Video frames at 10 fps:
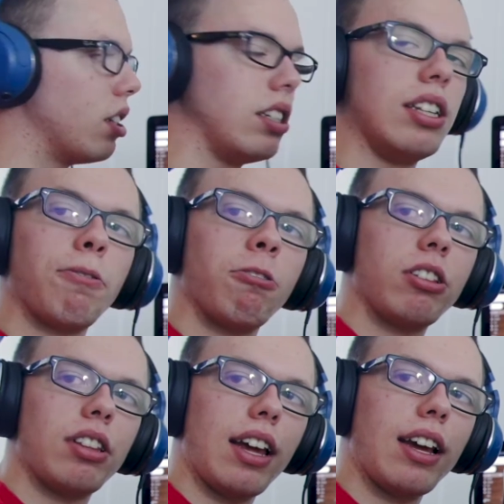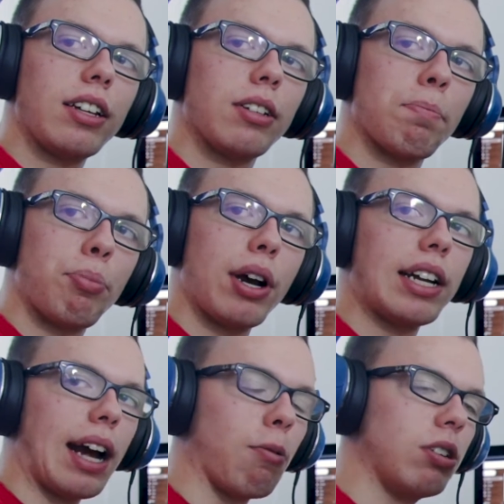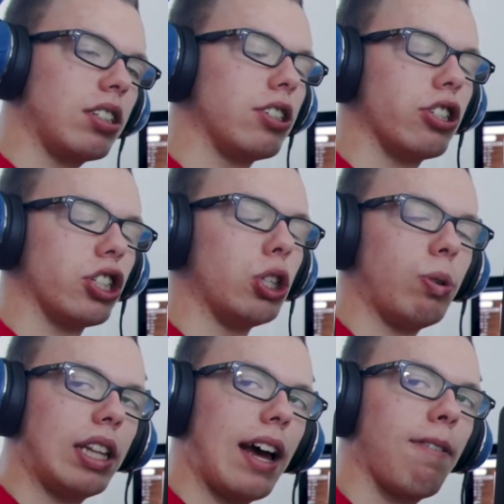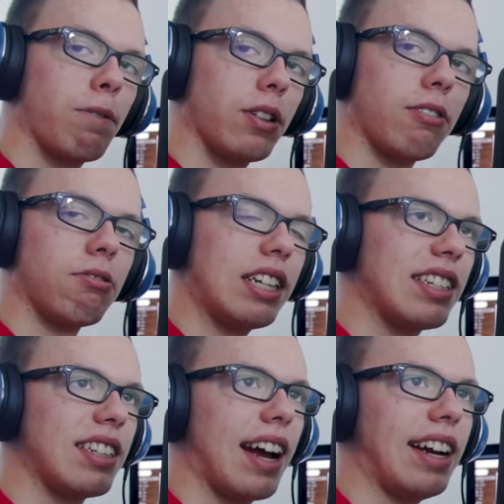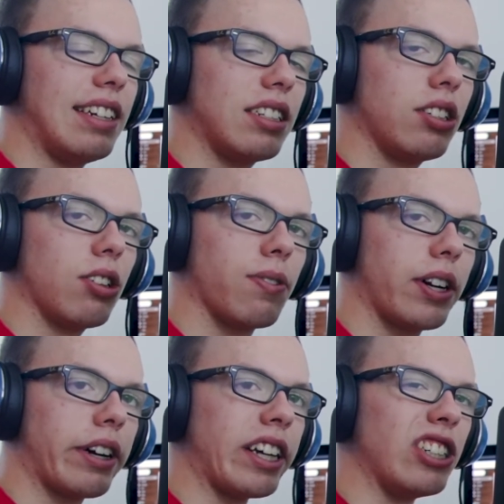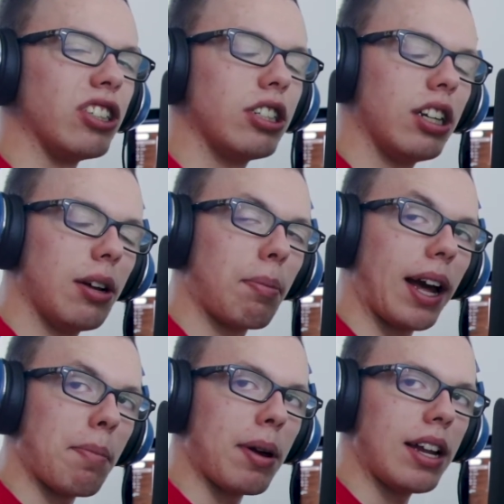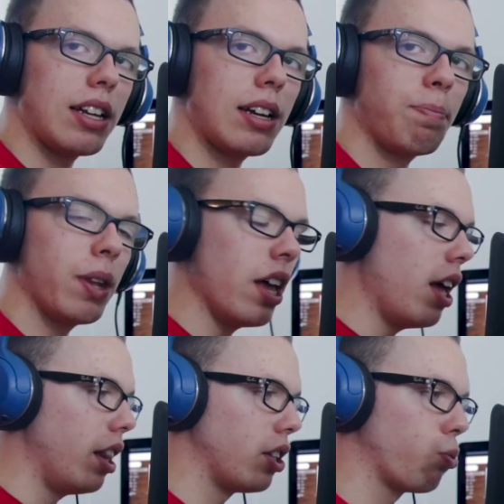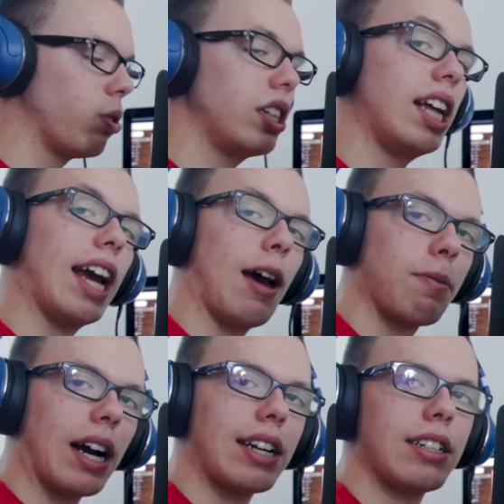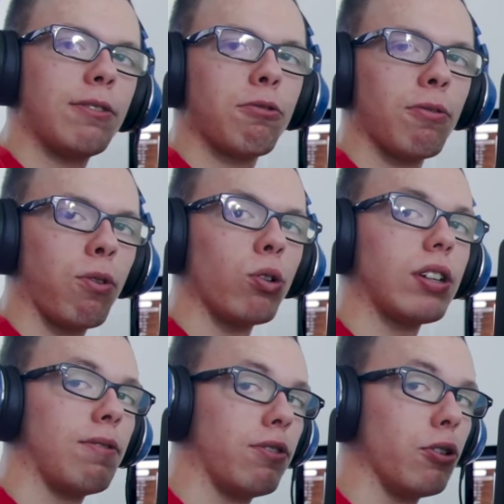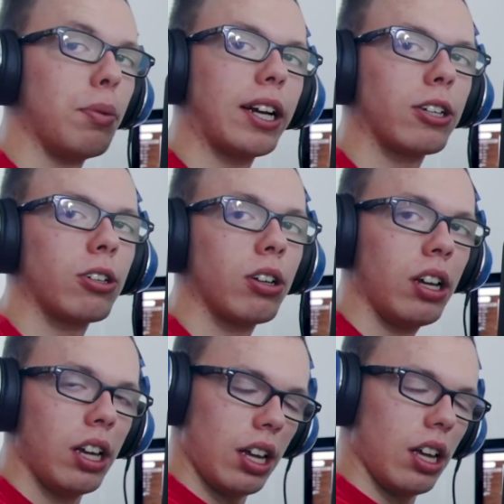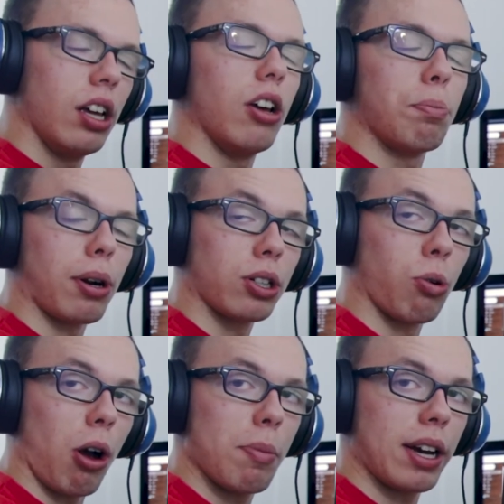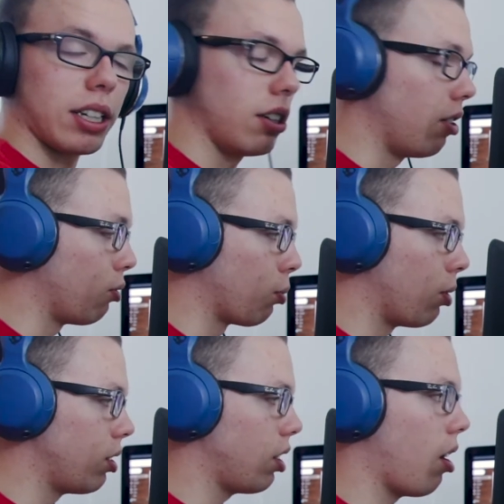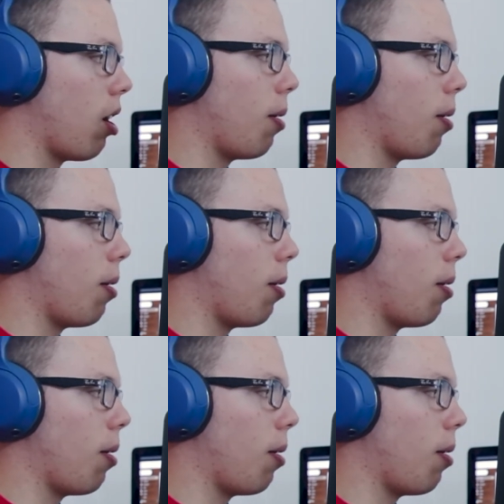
this different things, but I wouldn't suggest doing that for the reason that it doesn't look very good in my opinion. That's one thing I have gotten from Full-Time Filmmaker, Parker Wallbeck, in other words,